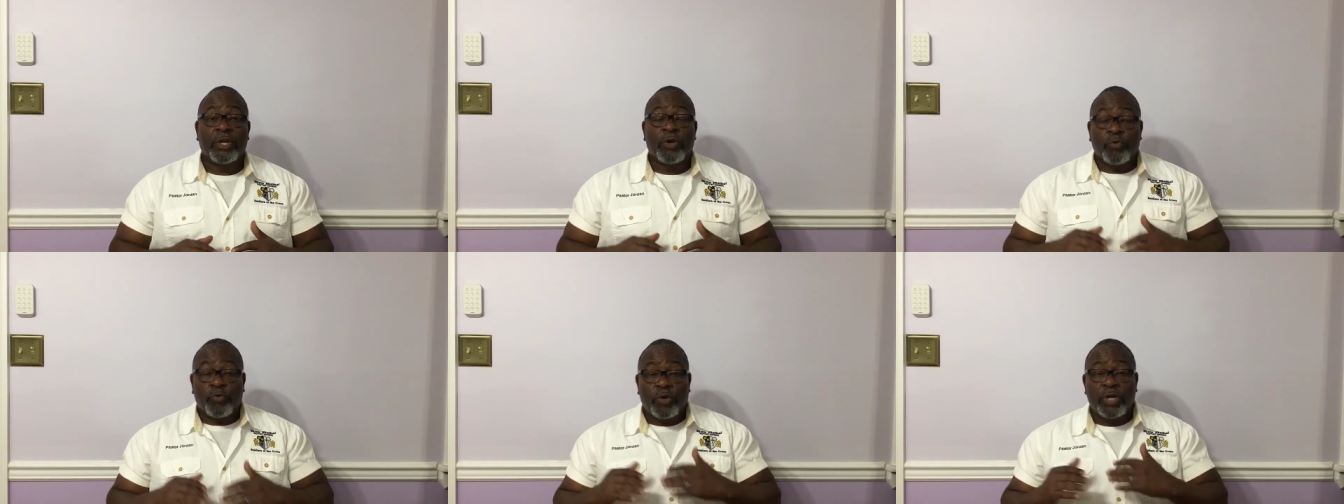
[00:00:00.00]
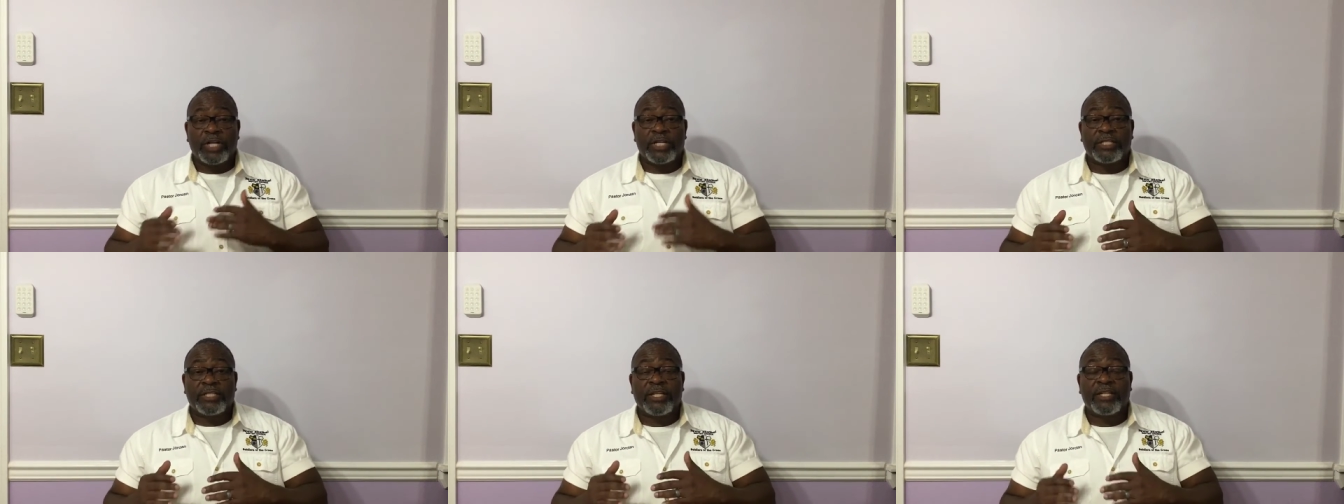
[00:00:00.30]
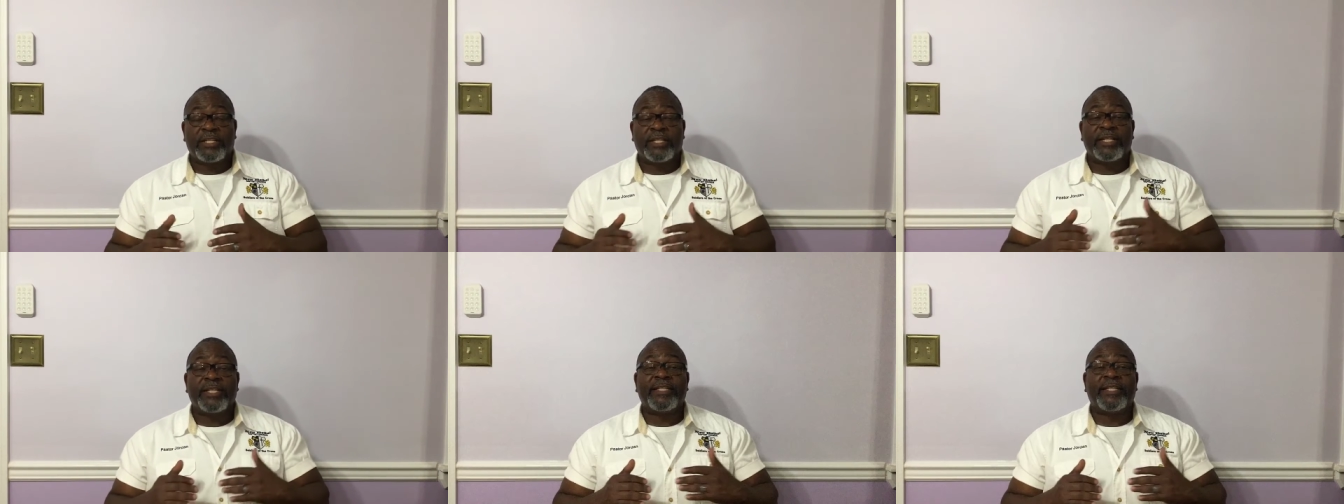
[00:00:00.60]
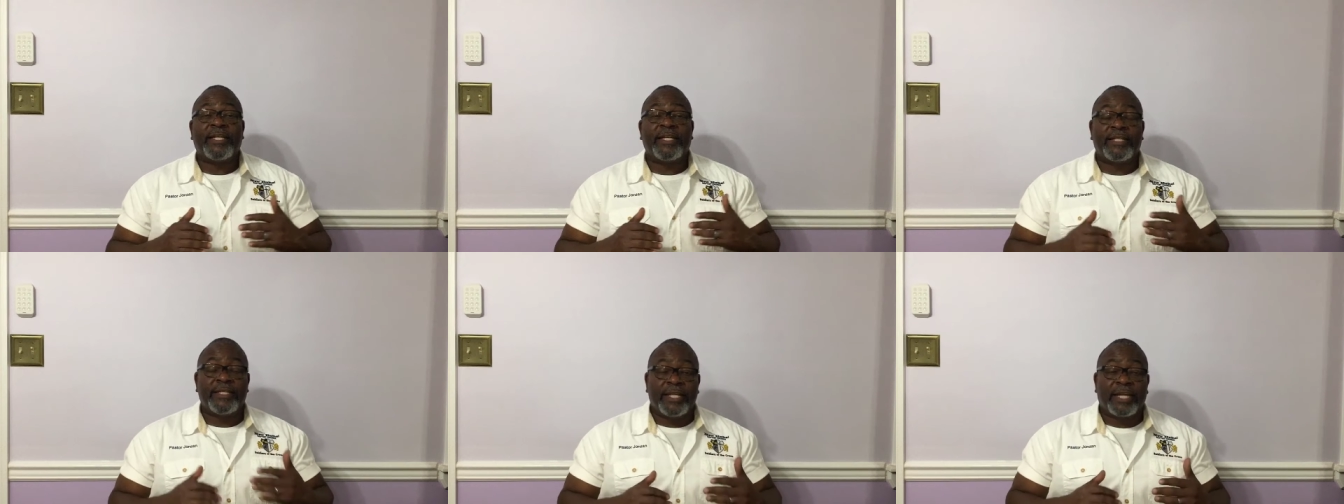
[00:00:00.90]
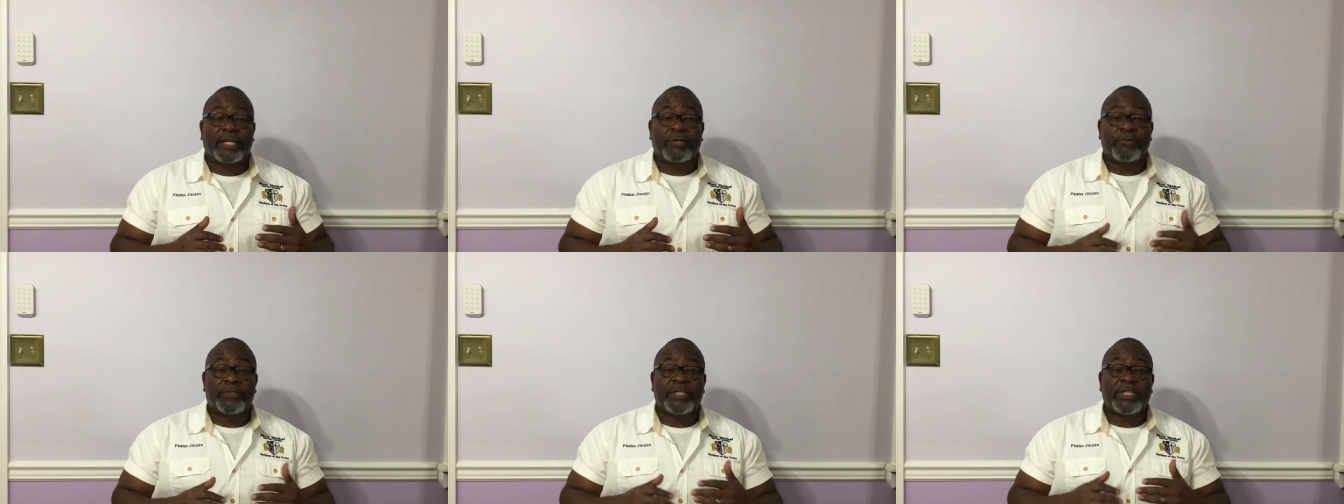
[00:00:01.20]
What is the
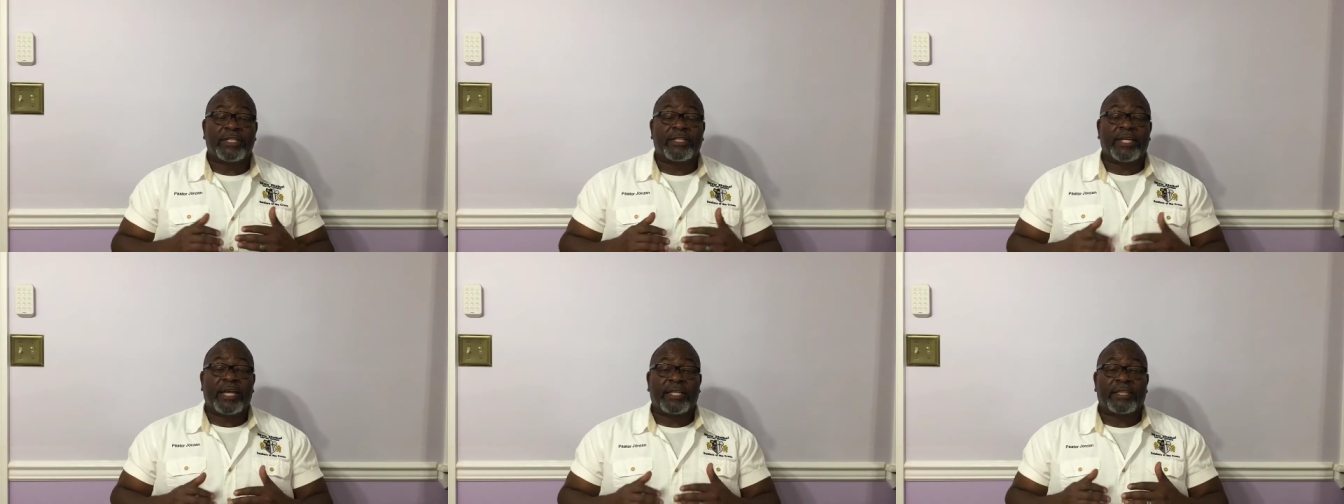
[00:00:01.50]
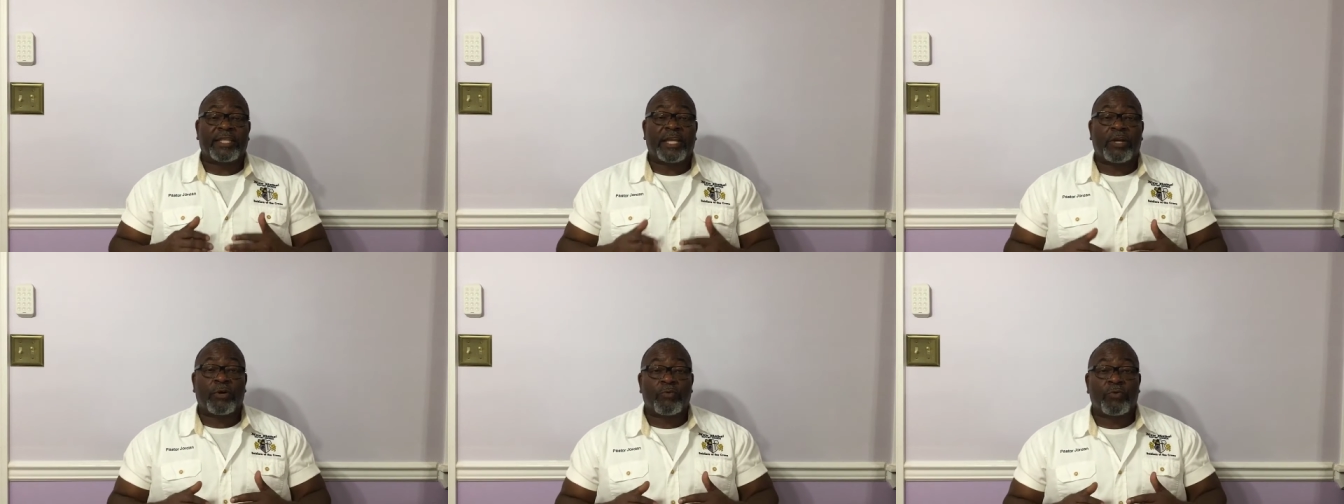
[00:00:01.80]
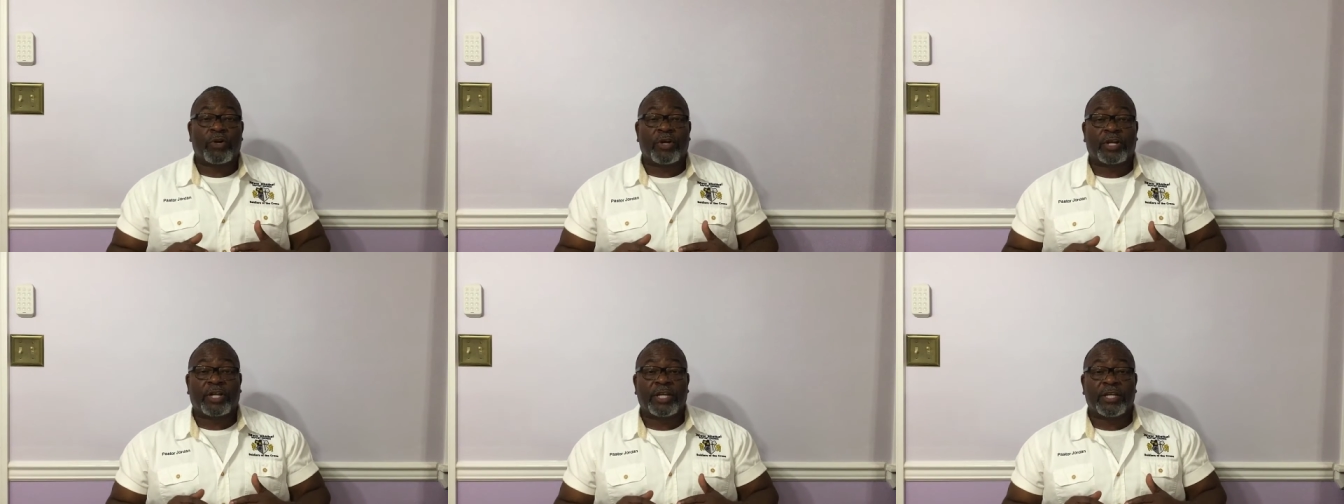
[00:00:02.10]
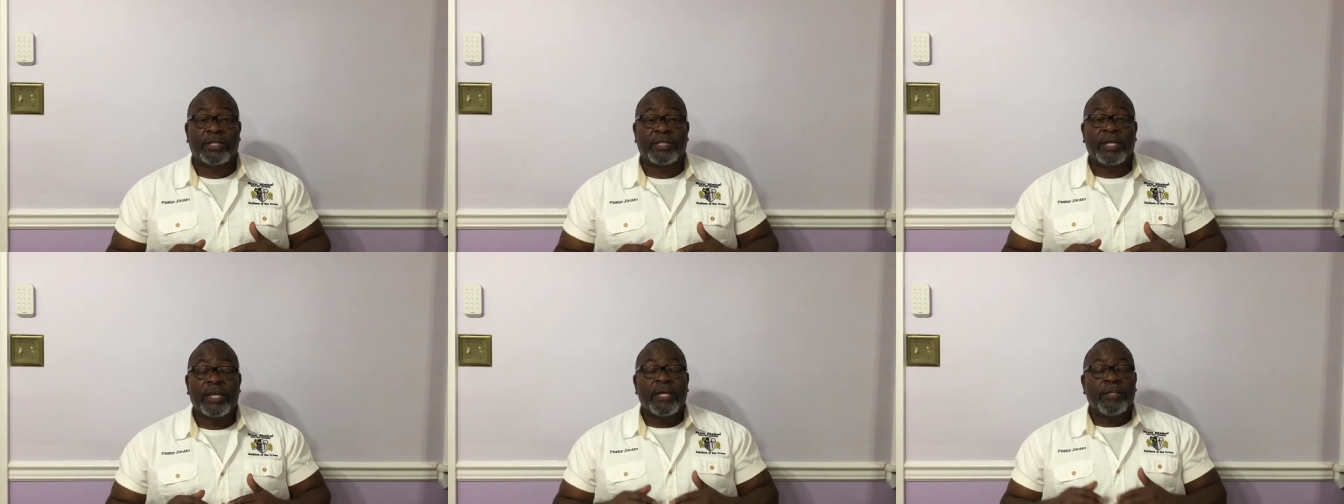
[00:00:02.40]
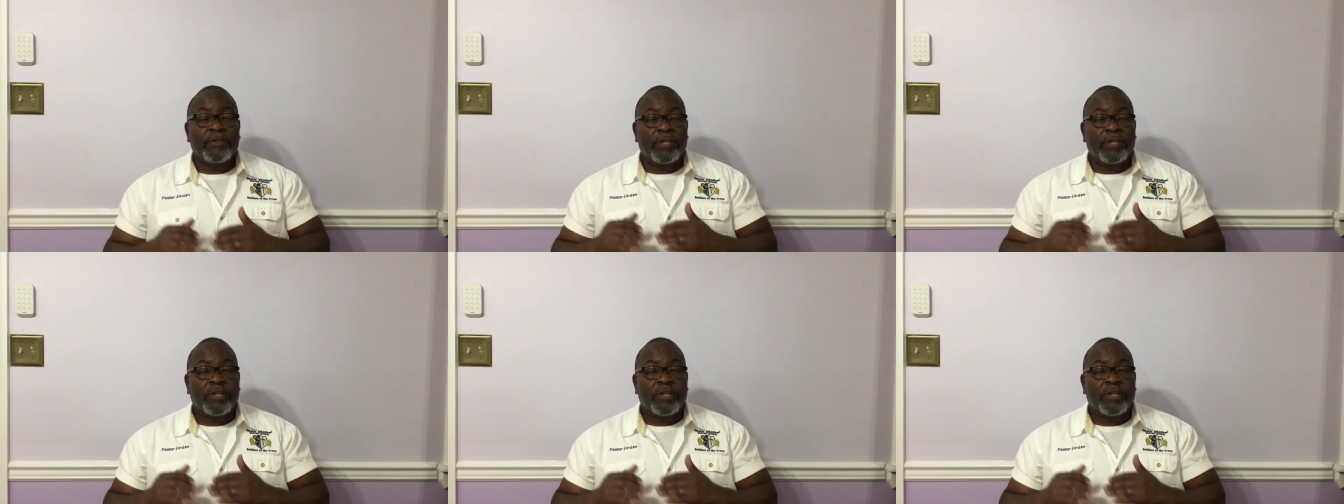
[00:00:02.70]
iniquity that they're working?